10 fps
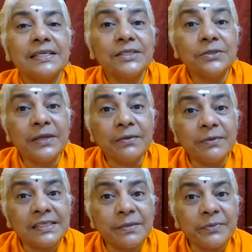So when
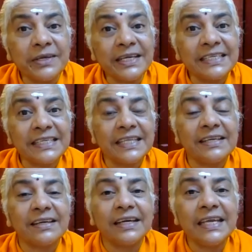we separate
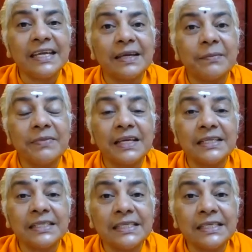that I am,
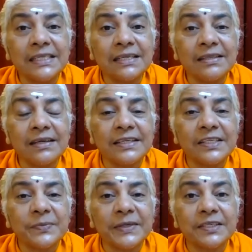that is the sat
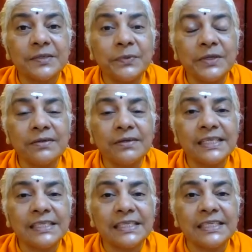aspect, pure
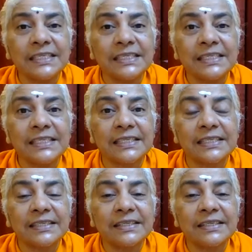existence.